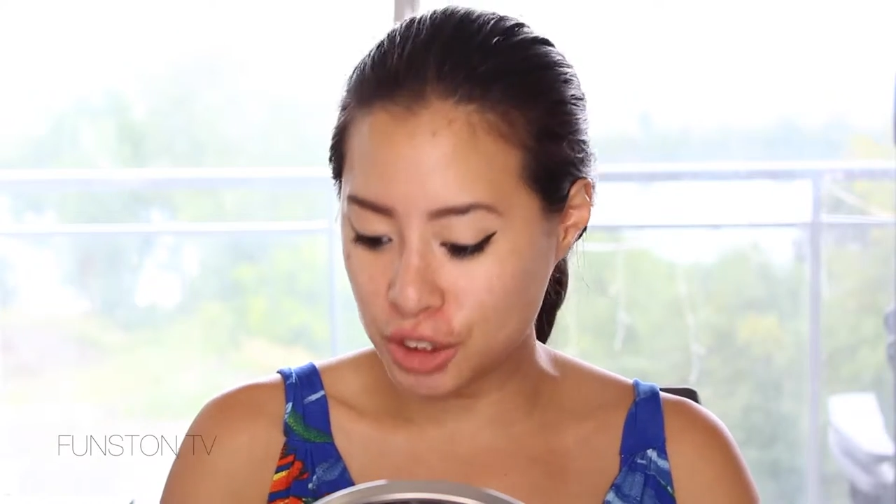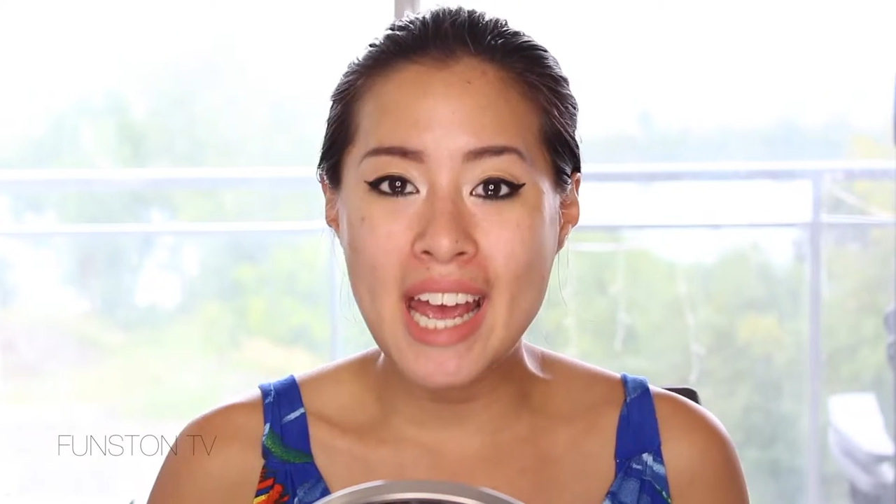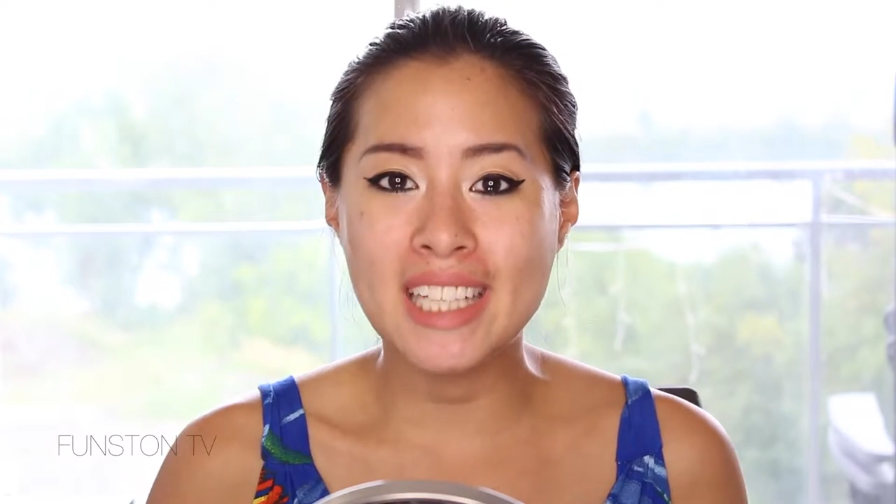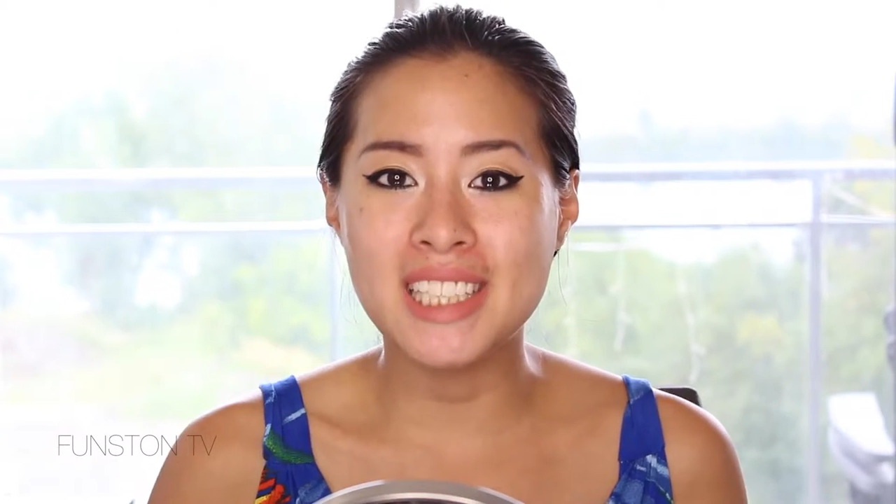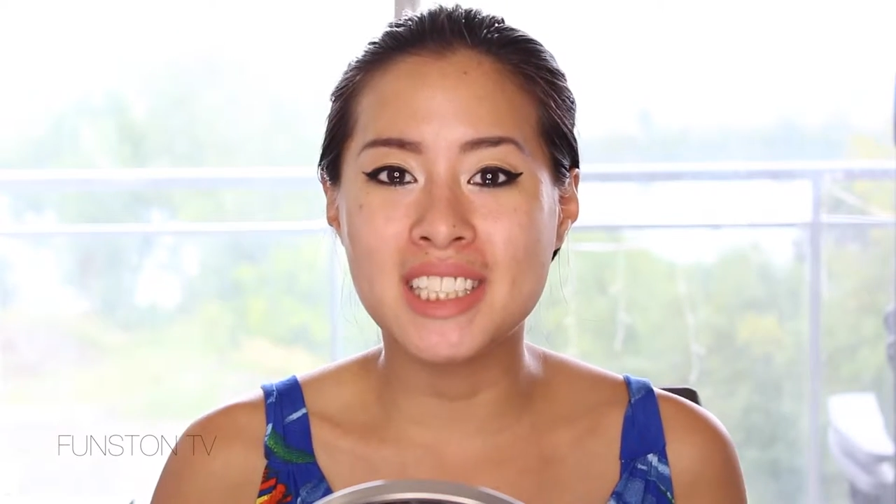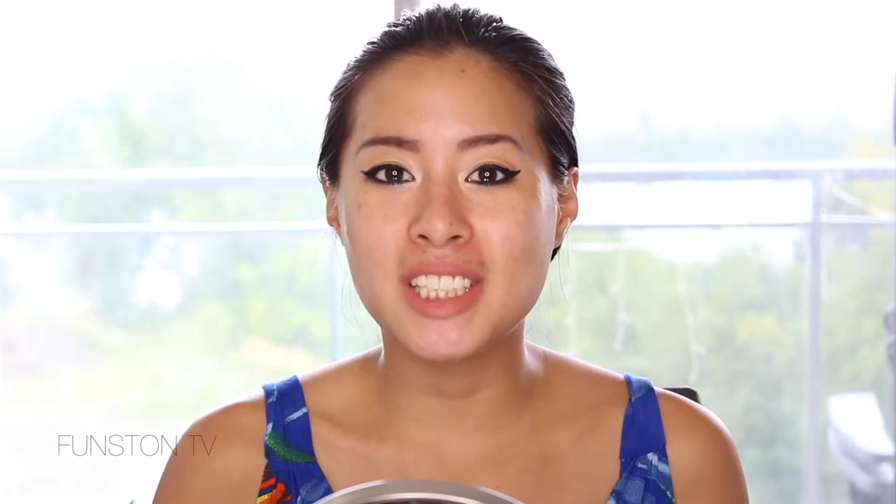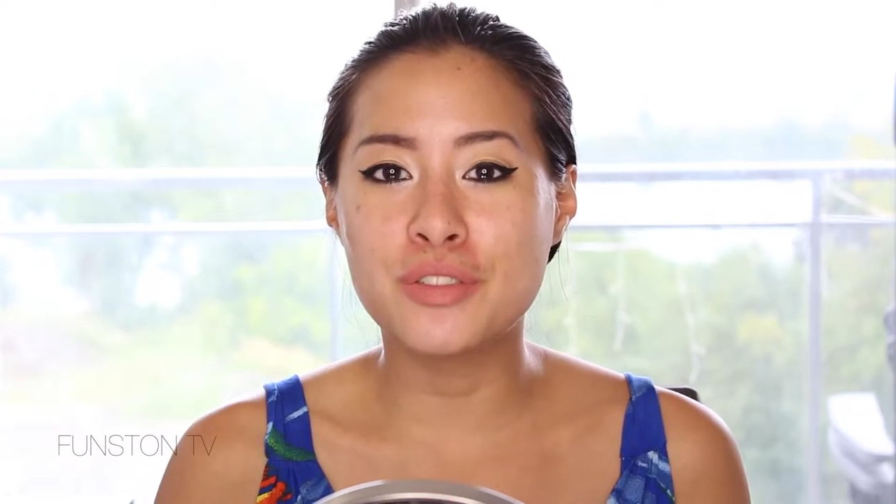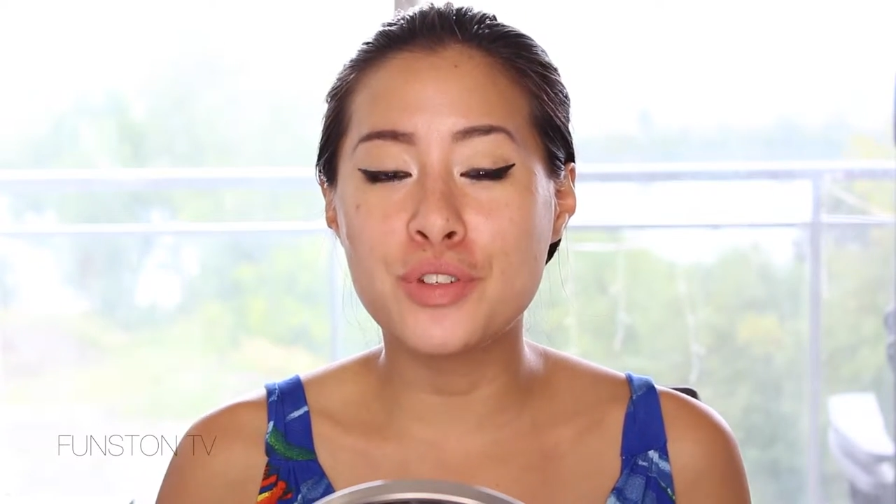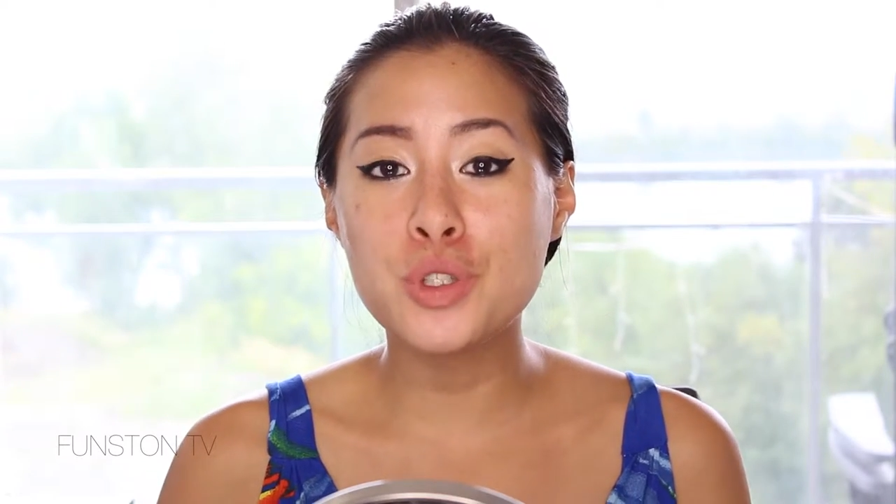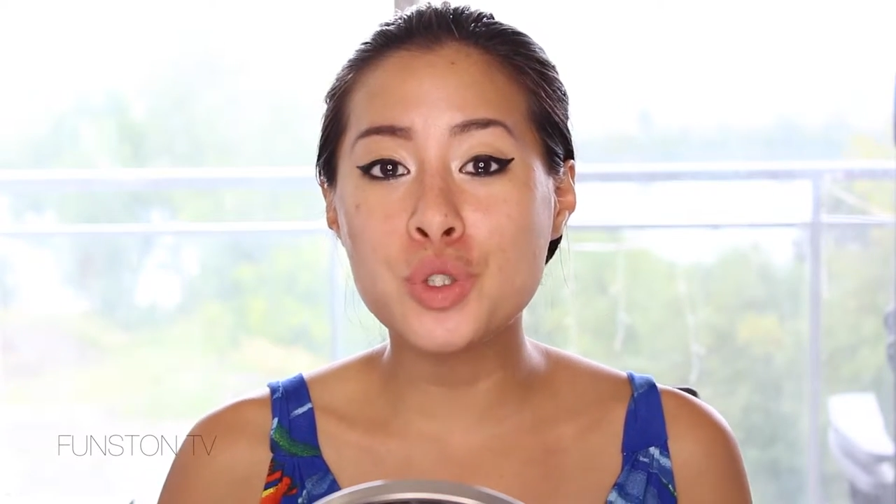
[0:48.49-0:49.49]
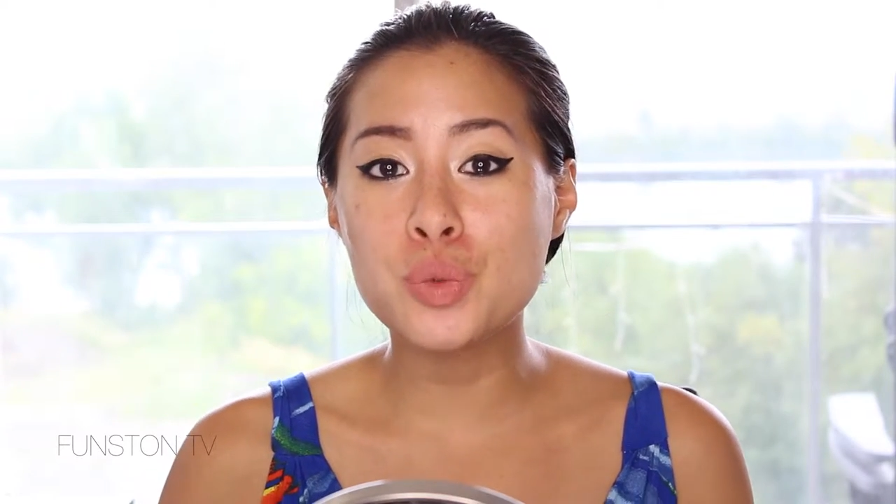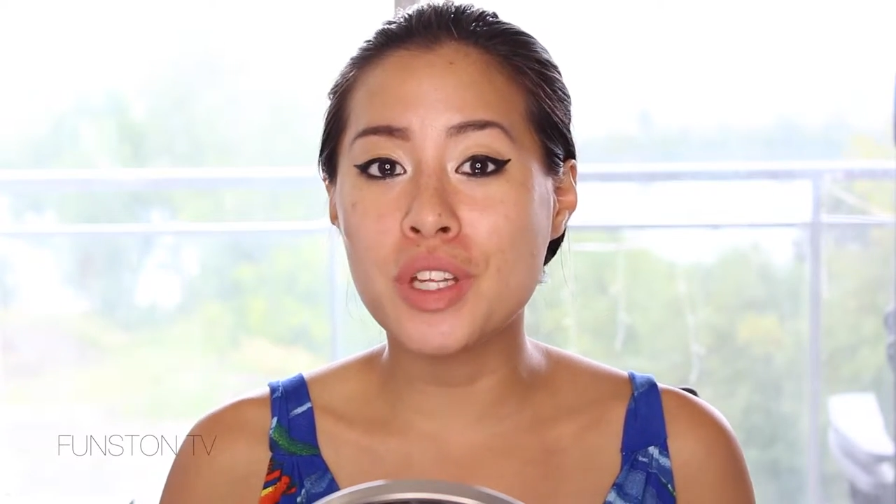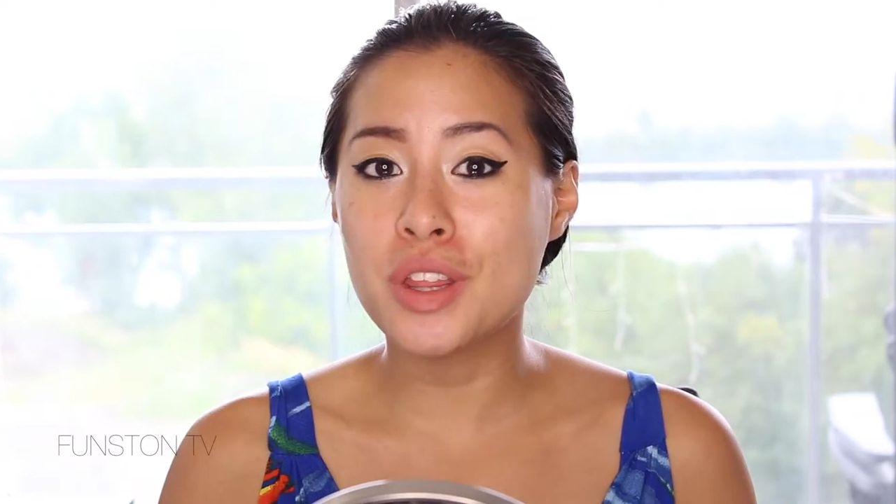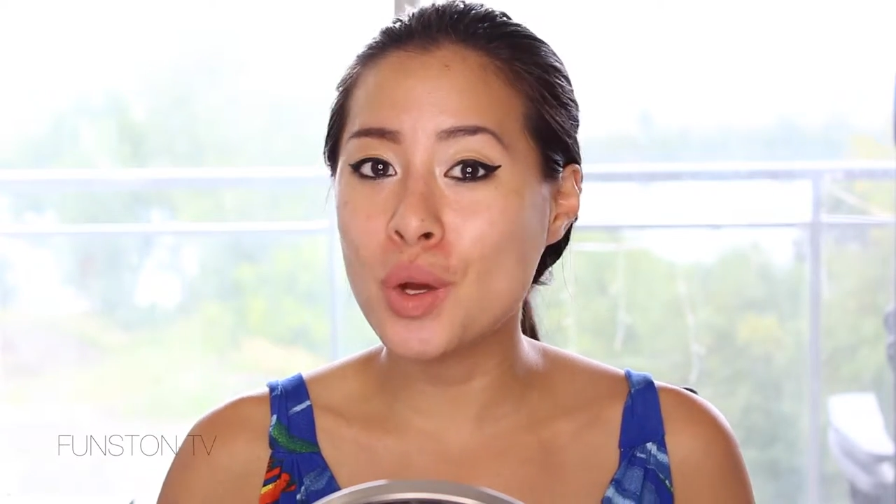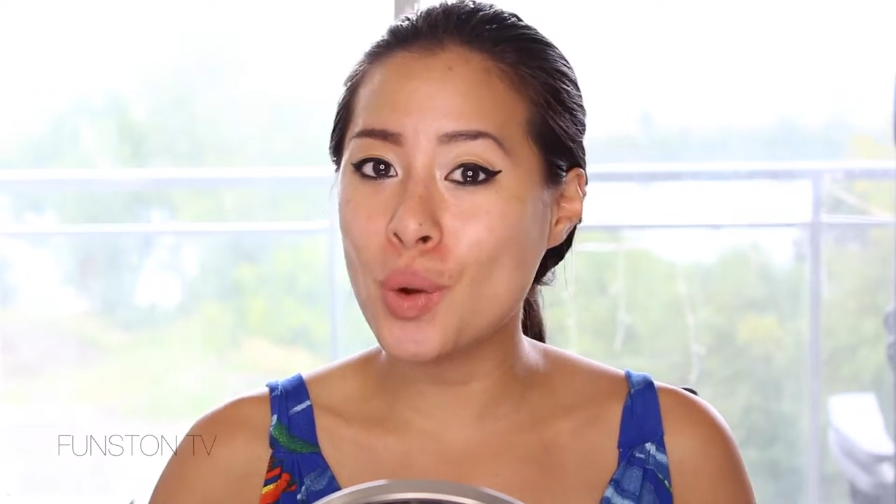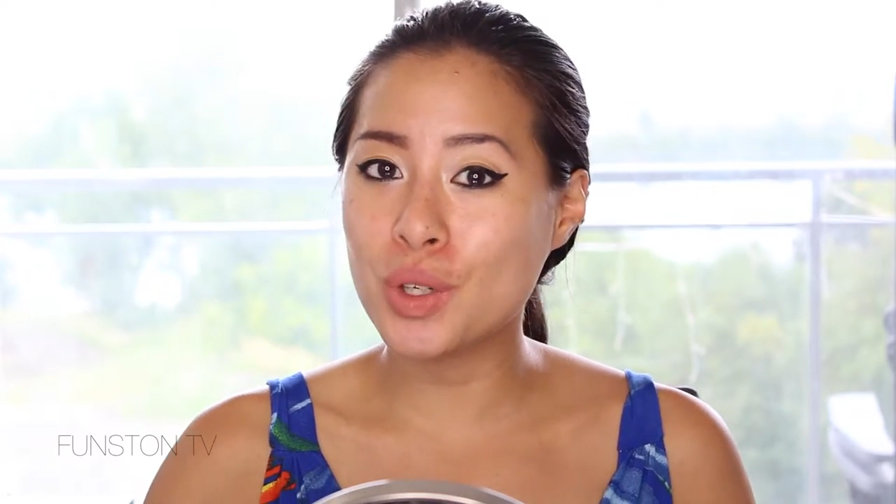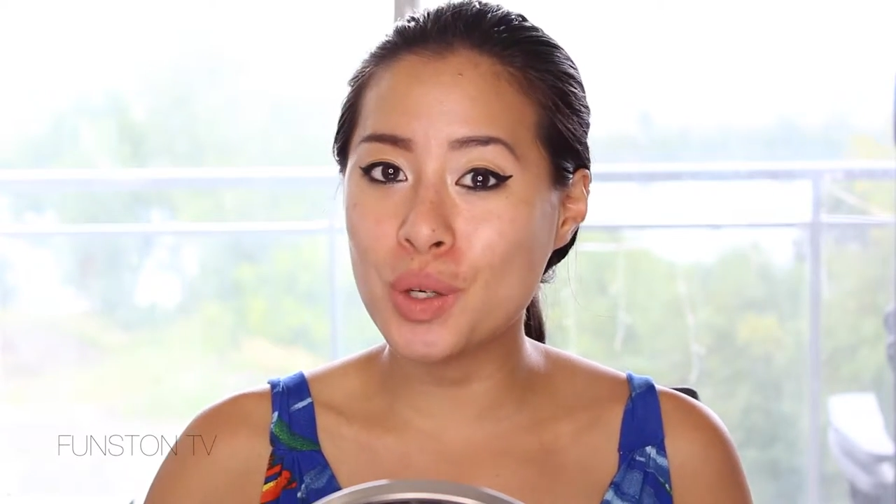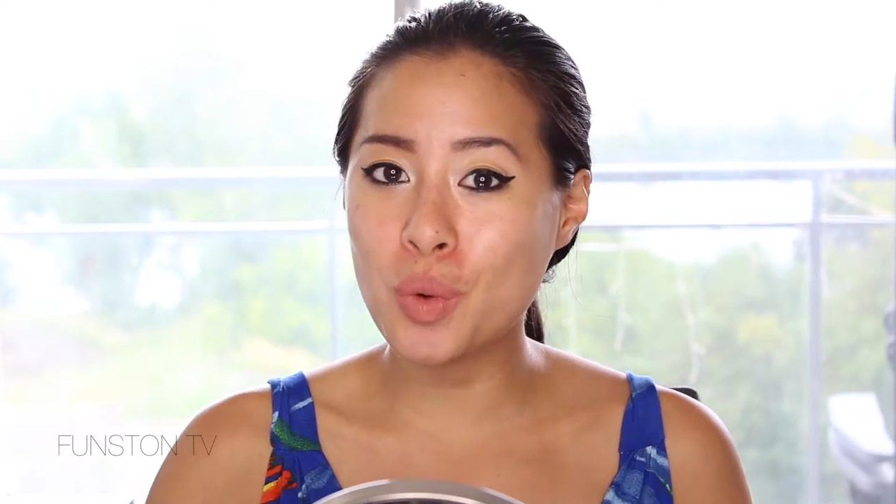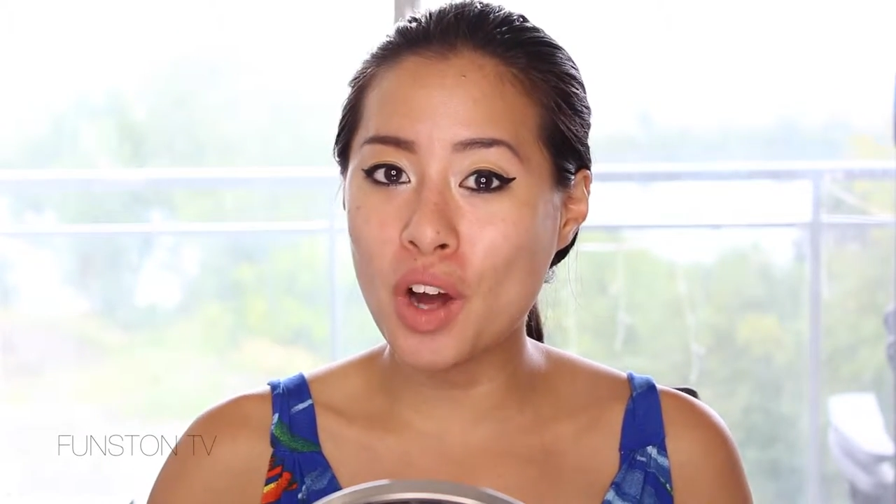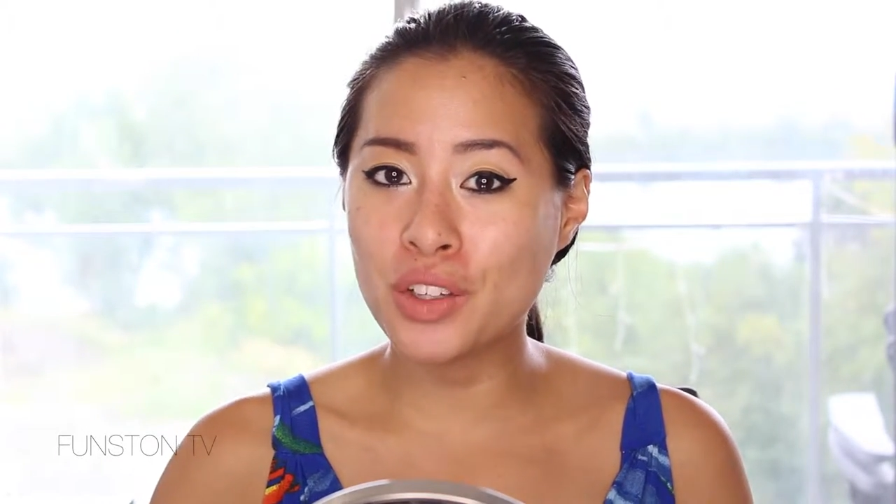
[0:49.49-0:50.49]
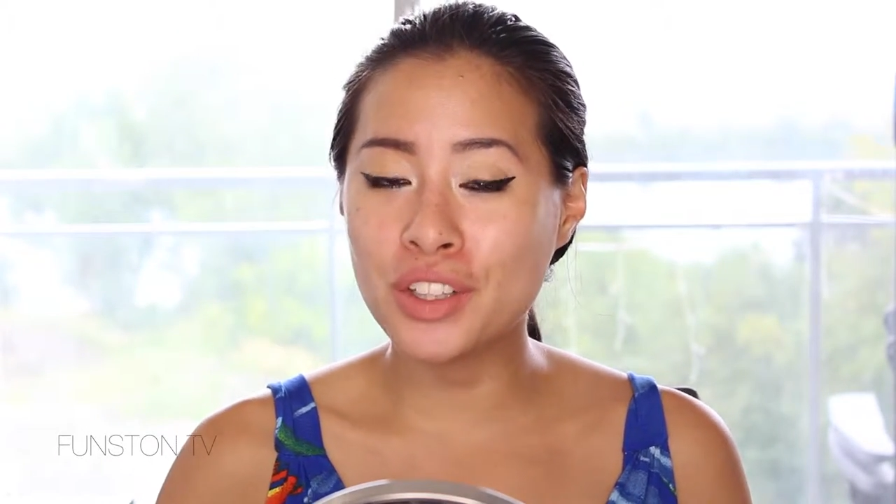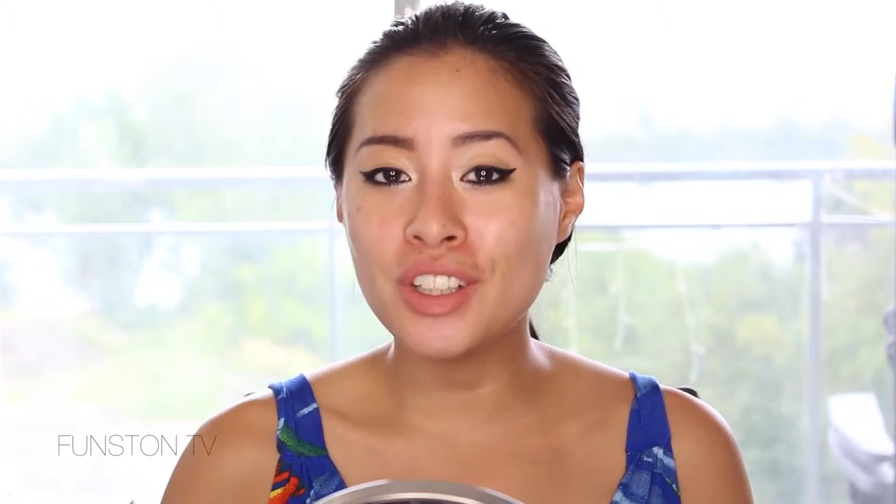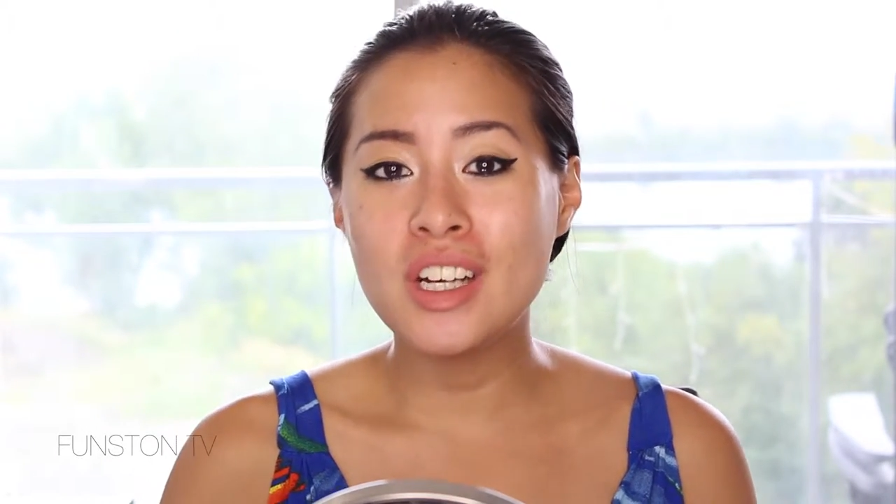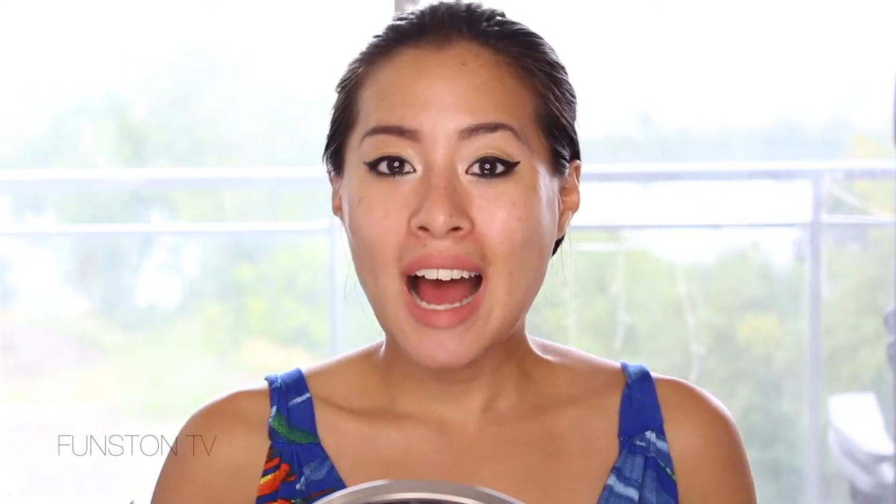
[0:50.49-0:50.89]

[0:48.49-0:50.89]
and it's infused with coconut water,